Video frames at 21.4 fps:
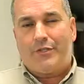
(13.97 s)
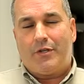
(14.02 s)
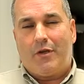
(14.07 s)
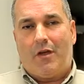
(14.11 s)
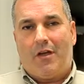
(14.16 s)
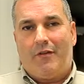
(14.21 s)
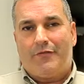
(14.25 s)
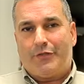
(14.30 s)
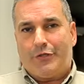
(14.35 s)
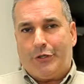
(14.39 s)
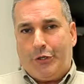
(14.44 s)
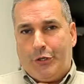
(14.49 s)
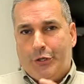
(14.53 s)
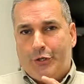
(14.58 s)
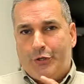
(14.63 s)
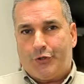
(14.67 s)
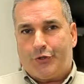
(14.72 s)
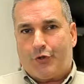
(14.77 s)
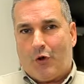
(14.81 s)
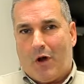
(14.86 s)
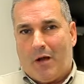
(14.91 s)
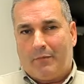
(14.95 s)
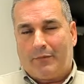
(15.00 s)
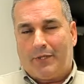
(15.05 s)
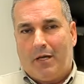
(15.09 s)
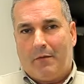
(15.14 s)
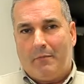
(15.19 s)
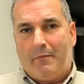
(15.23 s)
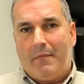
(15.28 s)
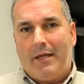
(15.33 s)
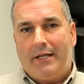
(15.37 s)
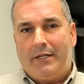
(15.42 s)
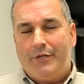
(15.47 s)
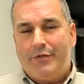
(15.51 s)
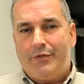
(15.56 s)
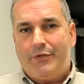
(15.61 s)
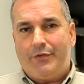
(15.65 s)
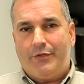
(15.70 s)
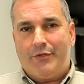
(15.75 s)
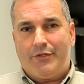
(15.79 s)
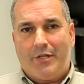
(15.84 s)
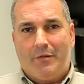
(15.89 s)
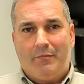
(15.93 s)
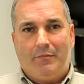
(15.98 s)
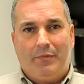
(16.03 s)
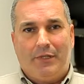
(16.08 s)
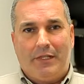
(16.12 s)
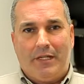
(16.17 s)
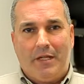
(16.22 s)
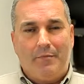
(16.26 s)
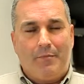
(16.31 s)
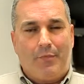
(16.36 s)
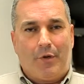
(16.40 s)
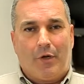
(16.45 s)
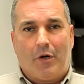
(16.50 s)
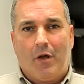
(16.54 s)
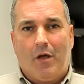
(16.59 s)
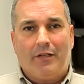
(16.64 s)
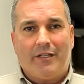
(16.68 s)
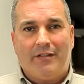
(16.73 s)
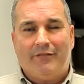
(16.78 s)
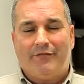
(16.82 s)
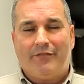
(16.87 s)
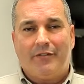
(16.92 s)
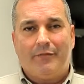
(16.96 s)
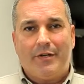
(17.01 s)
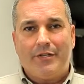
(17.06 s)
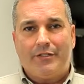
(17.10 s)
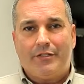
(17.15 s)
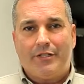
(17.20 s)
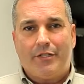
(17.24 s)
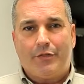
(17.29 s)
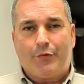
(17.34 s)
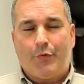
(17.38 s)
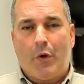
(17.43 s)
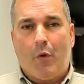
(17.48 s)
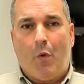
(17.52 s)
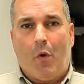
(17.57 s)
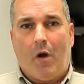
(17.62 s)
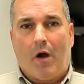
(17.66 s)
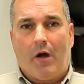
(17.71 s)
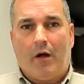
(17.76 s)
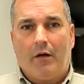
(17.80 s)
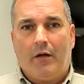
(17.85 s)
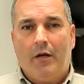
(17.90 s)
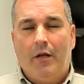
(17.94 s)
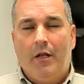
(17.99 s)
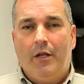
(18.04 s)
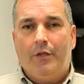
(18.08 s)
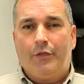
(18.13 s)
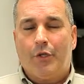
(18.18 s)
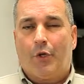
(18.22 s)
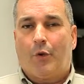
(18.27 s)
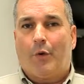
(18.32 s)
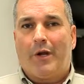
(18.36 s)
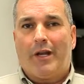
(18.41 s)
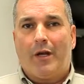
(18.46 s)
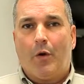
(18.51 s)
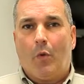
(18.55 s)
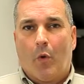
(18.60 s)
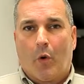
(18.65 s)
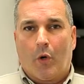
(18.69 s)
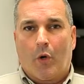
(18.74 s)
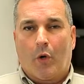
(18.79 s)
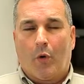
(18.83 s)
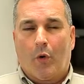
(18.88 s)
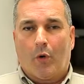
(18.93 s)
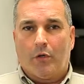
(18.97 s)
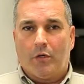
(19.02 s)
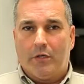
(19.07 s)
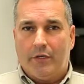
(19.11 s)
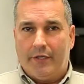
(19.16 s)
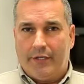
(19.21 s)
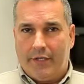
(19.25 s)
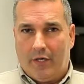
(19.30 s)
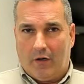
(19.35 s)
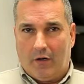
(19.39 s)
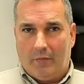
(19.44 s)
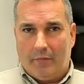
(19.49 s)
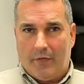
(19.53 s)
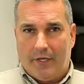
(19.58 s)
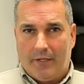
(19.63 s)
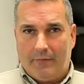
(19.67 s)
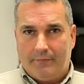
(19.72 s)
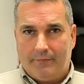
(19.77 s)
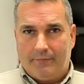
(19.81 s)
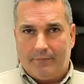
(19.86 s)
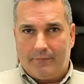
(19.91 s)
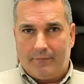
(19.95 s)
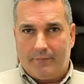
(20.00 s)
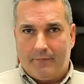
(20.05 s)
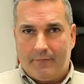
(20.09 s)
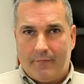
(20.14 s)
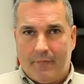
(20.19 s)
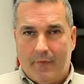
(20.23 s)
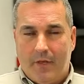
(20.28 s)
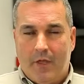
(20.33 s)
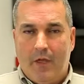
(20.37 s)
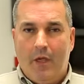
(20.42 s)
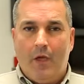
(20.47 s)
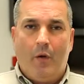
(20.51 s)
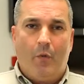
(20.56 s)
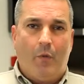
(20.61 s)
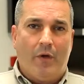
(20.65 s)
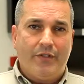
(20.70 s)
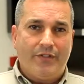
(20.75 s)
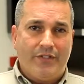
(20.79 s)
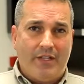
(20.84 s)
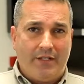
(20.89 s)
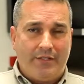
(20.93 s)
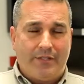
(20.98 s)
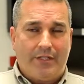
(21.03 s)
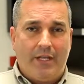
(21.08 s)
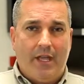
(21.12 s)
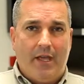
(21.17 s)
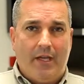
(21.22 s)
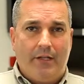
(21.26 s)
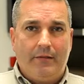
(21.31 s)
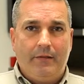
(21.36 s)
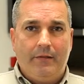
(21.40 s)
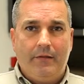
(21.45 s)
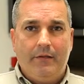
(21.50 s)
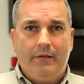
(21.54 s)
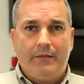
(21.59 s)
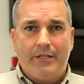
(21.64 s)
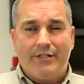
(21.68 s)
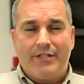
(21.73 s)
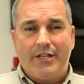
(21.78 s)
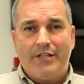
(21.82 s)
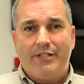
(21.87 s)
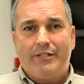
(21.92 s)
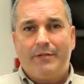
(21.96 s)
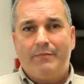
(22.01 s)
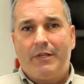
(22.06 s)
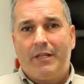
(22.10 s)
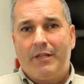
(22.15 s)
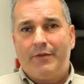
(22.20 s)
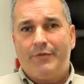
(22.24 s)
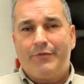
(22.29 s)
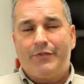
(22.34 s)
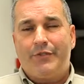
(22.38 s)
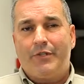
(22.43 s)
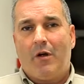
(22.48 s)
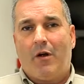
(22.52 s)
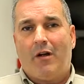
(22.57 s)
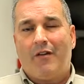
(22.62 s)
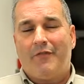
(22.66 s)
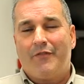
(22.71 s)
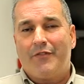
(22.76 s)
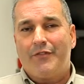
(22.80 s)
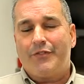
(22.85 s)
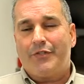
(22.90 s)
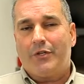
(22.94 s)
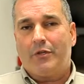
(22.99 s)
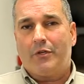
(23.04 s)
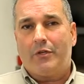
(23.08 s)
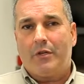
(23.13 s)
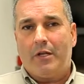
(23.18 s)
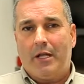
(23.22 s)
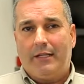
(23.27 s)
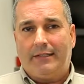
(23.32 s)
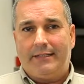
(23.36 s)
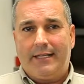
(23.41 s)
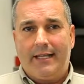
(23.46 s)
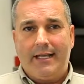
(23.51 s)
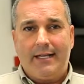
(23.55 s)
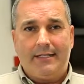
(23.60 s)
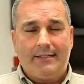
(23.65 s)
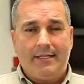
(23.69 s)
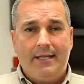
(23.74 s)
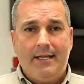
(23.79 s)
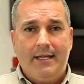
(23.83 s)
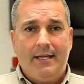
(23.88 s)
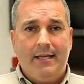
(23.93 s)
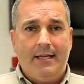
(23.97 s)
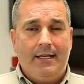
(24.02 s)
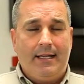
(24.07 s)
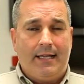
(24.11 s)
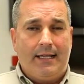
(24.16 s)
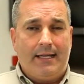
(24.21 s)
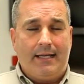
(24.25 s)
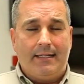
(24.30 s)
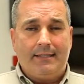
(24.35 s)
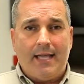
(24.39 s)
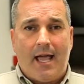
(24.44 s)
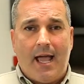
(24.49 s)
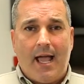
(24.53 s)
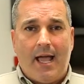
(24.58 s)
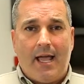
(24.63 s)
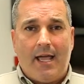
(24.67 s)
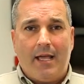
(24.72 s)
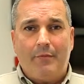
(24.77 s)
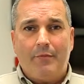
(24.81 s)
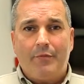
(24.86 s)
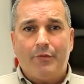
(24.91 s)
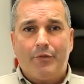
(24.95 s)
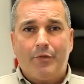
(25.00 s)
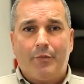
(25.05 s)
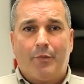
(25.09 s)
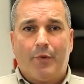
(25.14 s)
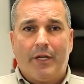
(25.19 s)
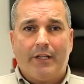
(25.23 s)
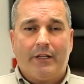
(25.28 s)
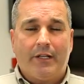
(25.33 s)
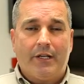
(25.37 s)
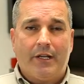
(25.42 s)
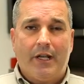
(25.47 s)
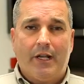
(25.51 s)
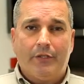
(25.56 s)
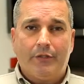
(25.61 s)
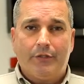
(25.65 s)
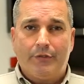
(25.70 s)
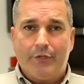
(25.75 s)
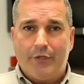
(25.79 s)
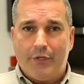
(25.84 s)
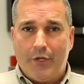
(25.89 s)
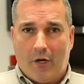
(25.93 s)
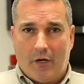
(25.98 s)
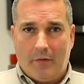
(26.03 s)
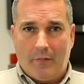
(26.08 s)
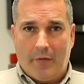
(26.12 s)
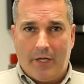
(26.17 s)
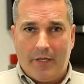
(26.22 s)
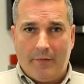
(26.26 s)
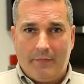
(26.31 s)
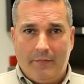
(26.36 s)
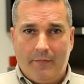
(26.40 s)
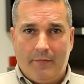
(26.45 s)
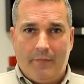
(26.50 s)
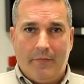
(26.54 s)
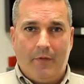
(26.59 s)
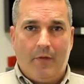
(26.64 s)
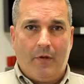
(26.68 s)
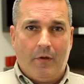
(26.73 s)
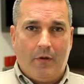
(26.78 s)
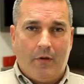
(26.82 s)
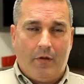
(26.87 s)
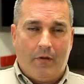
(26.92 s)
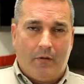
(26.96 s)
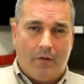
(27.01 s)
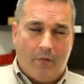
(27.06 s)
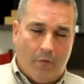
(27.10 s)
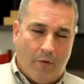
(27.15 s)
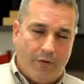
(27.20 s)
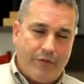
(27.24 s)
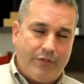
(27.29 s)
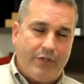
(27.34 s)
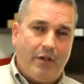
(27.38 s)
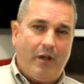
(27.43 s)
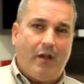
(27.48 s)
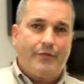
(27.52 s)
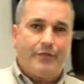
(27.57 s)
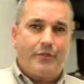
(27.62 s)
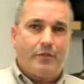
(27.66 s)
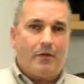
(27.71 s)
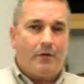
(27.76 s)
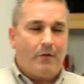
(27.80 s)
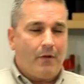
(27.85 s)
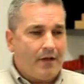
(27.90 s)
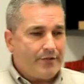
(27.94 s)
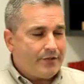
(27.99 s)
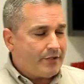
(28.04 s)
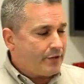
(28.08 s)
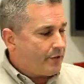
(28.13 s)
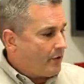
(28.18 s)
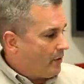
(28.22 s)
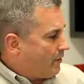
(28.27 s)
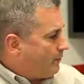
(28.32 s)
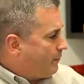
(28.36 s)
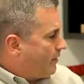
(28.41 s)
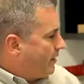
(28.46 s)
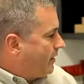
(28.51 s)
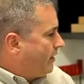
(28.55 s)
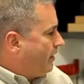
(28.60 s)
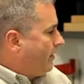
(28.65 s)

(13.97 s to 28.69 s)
officer to use drop-down menus to simply input all the information that's required to create a work order in the Armory. Once that's done, the system gives the officer a date and a time to bring the gun to the Armory. Once the officer arrives at the Armory,